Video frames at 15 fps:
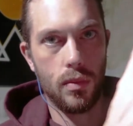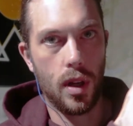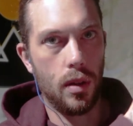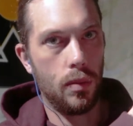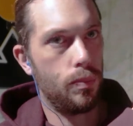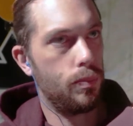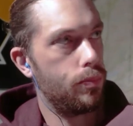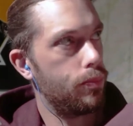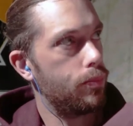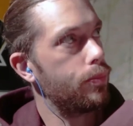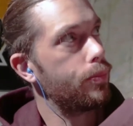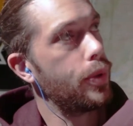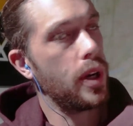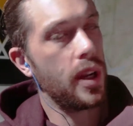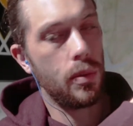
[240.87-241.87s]
I'll
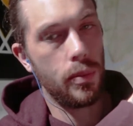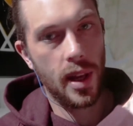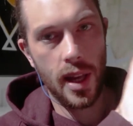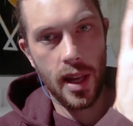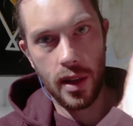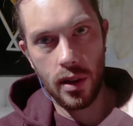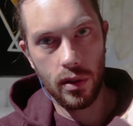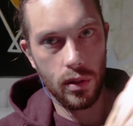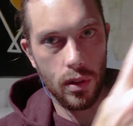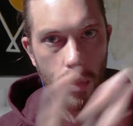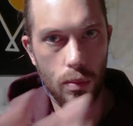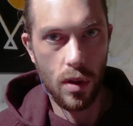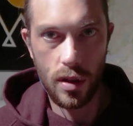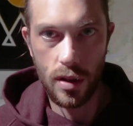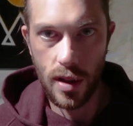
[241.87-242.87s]
put it up there, go
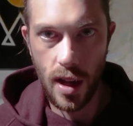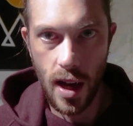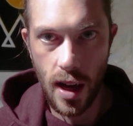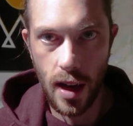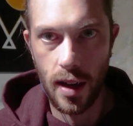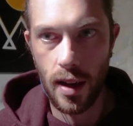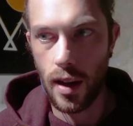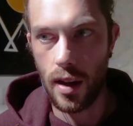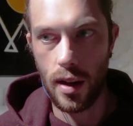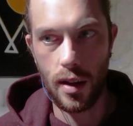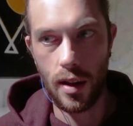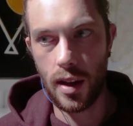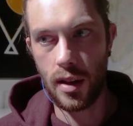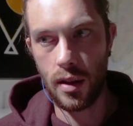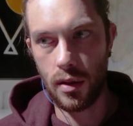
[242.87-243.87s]
and watch that,
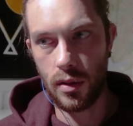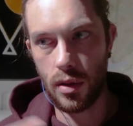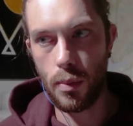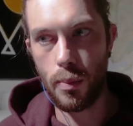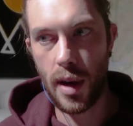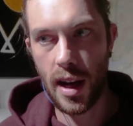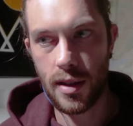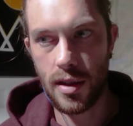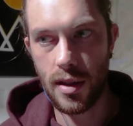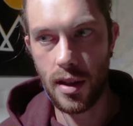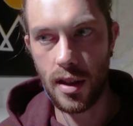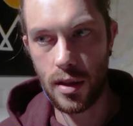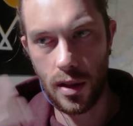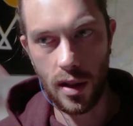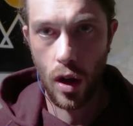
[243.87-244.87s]
and then come back to
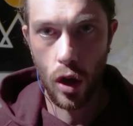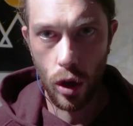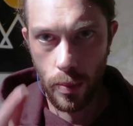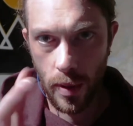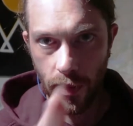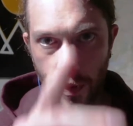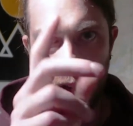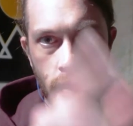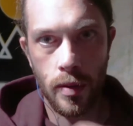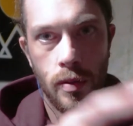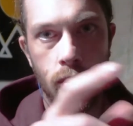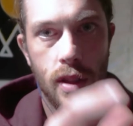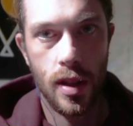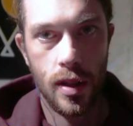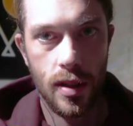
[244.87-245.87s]
this. I hope you
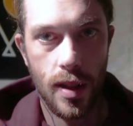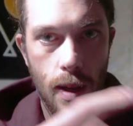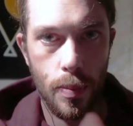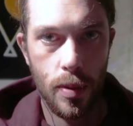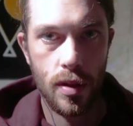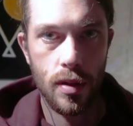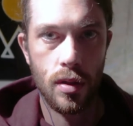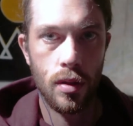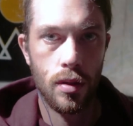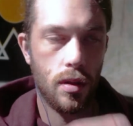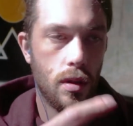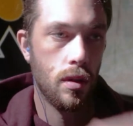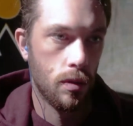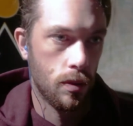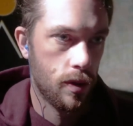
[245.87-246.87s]
found this episode
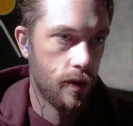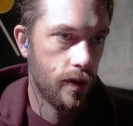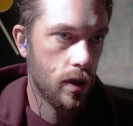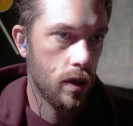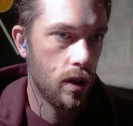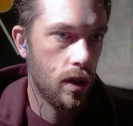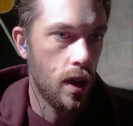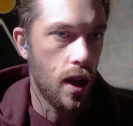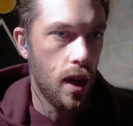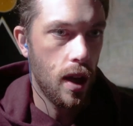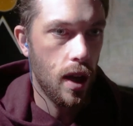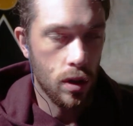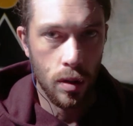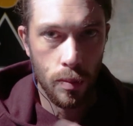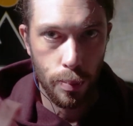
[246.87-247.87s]
useful.
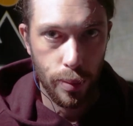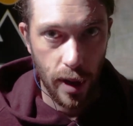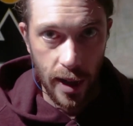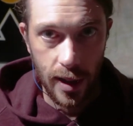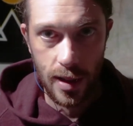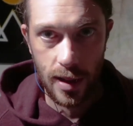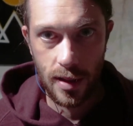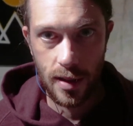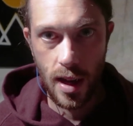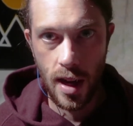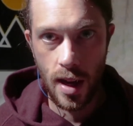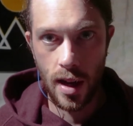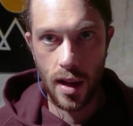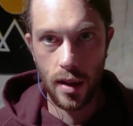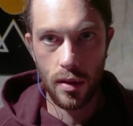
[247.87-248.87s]
Go and practice
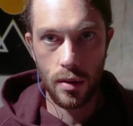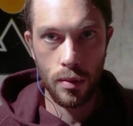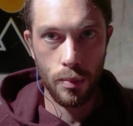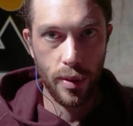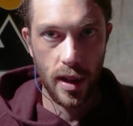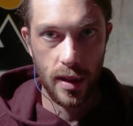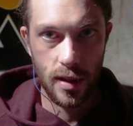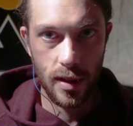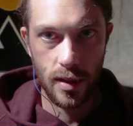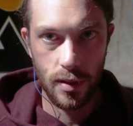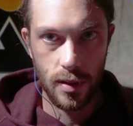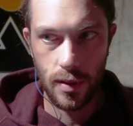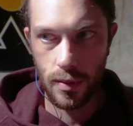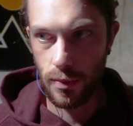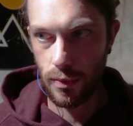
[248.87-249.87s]
that, go and
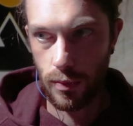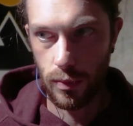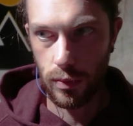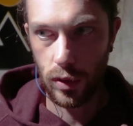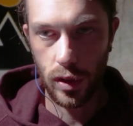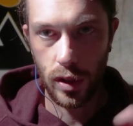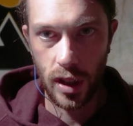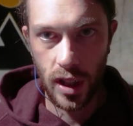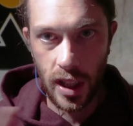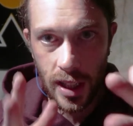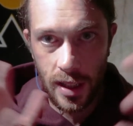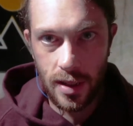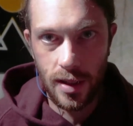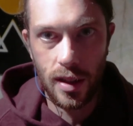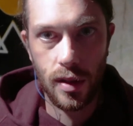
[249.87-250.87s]
practice
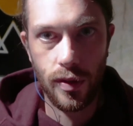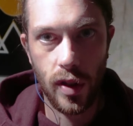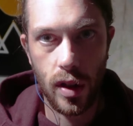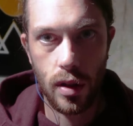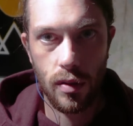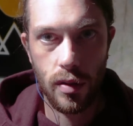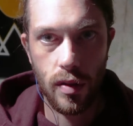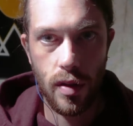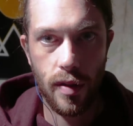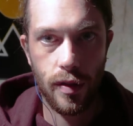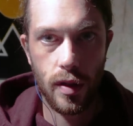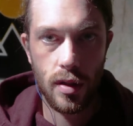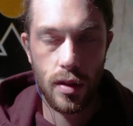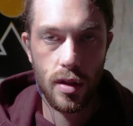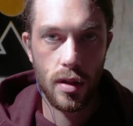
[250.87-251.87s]
learning six-figure grid
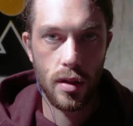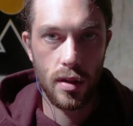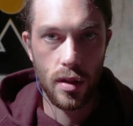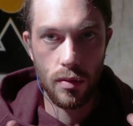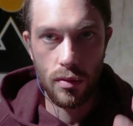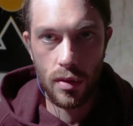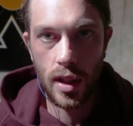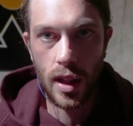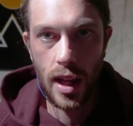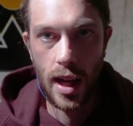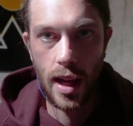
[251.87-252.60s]
references. They really